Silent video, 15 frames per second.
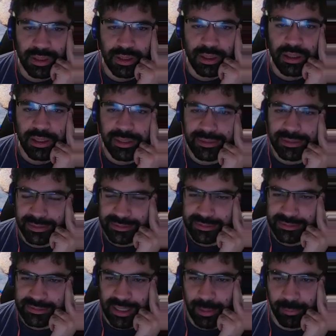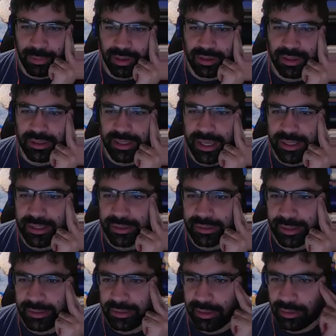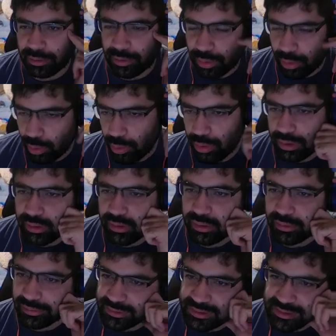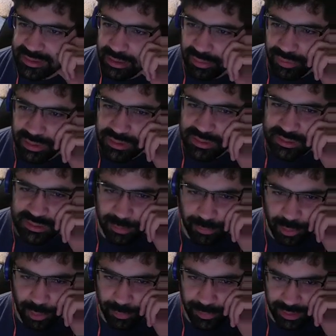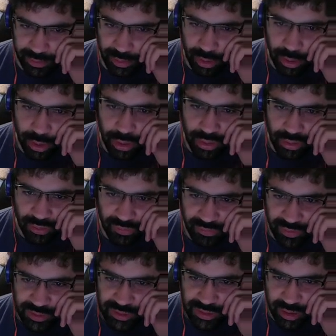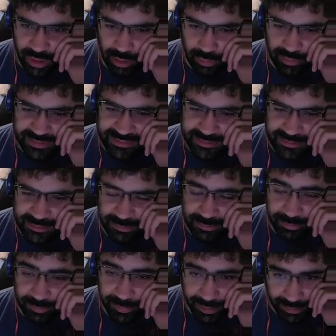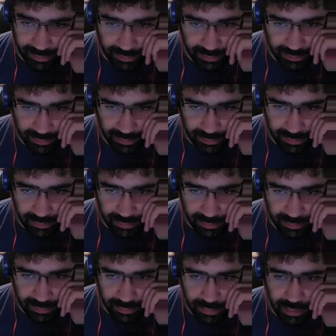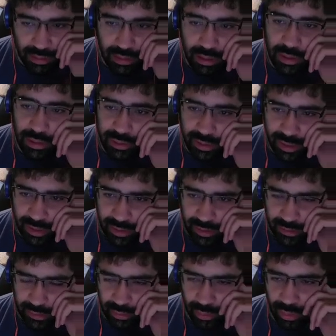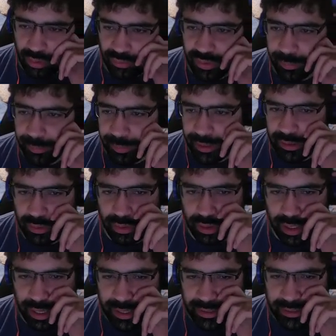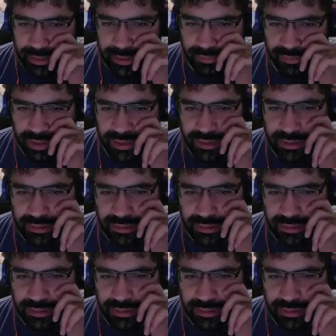In this example, the attacker can control the server's subdomain to which the request is made. Take control of the payload ending with